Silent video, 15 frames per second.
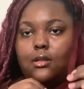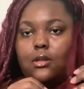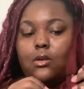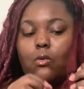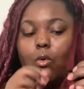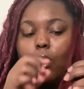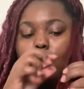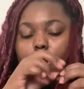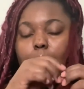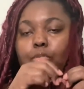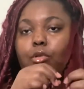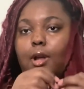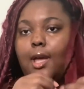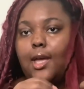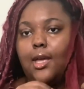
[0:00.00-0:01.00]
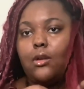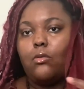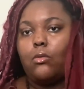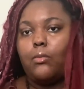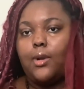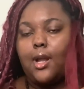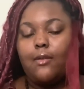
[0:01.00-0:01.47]
or your braid
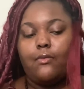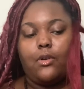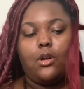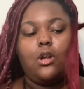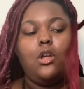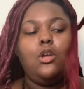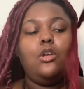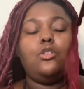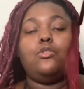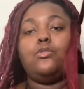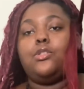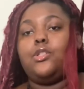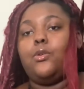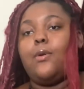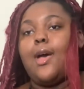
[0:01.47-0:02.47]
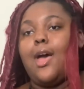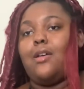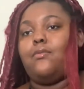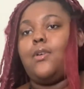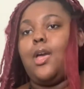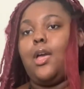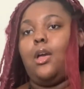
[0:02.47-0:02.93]
or whatever, you still have
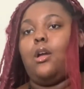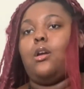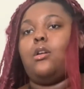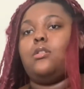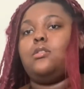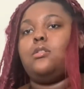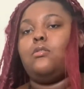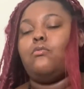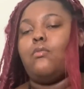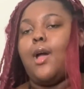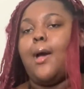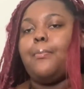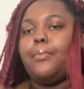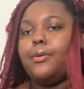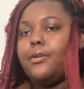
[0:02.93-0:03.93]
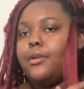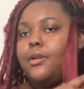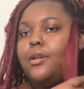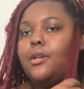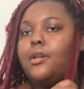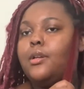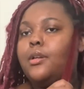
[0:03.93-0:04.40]
hair to wrap
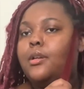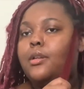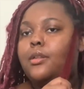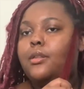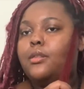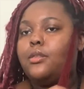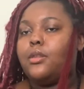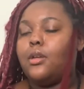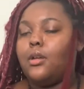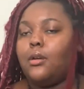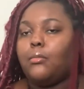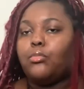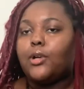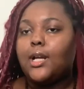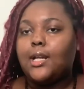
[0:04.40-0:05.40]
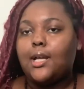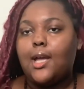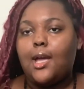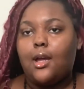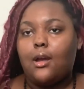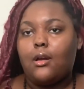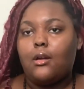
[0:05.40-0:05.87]
the braiding
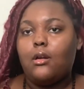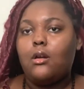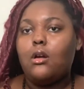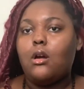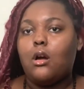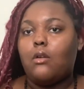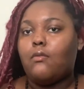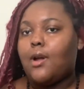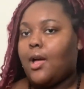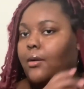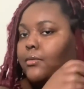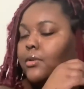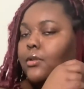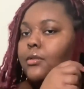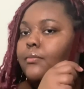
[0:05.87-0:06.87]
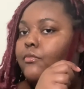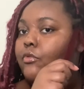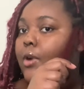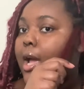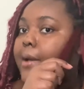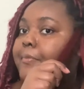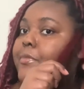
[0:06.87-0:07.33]
hair around,
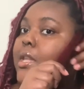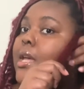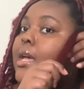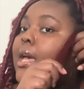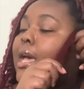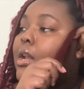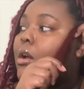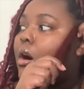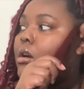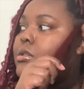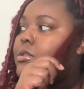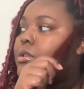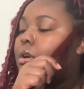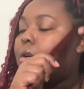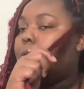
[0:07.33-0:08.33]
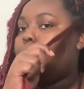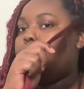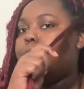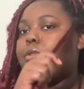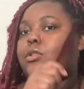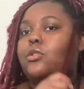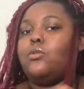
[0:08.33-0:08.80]
right? And also,
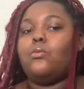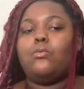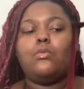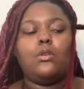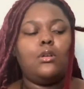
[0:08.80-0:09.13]
you,